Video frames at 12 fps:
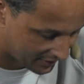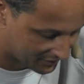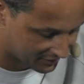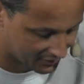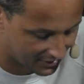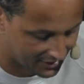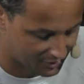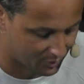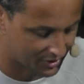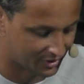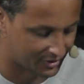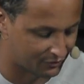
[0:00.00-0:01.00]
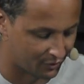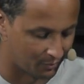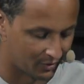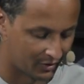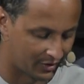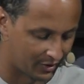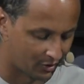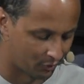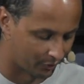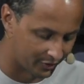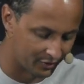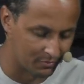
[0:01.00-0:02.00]
And the last question is from
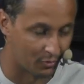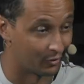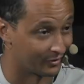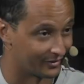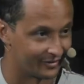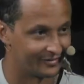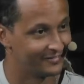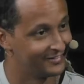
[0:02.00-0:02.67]
Morley.